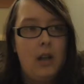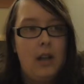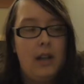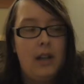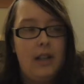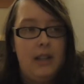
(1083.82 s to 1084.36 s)

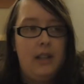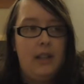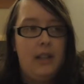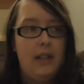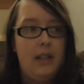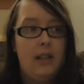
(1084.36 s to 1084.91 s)

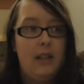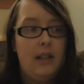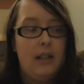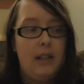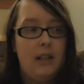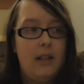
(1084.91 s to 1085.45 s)
I
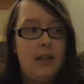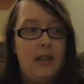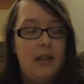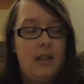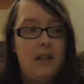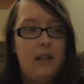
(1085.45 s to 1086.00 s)

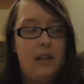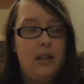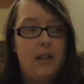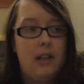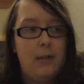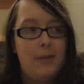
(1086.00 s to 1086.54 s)

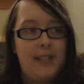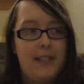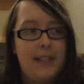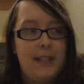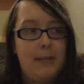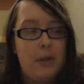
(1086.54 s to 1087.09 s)
was
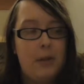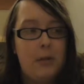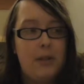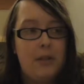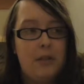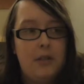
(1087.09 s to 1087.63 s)
asking him the
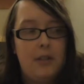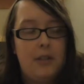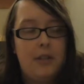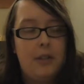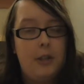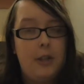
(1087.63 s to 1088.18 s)
questions
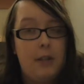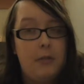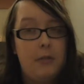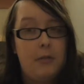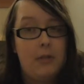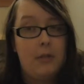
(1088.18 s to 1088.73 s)
and
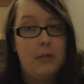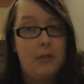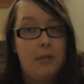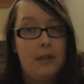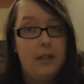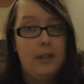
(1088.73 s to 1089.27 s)
Jack was
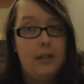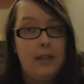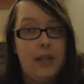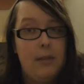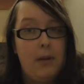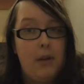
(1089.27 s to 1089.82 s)
recording
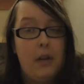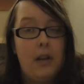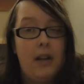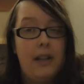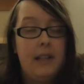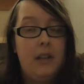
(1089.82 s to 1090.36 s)
and keeping an
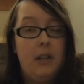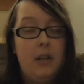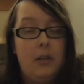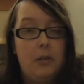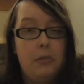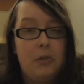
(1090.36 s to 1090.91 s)
eye
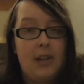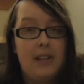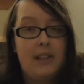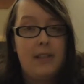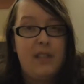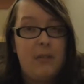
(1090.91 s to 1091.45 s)
on the
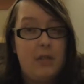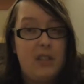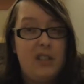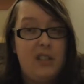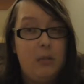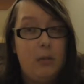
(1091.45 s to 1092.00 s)
Marantz if it was
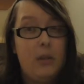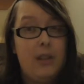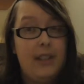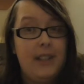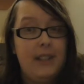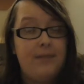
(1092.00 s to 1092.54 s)
still
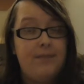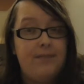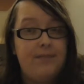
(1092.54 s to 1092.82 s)
working.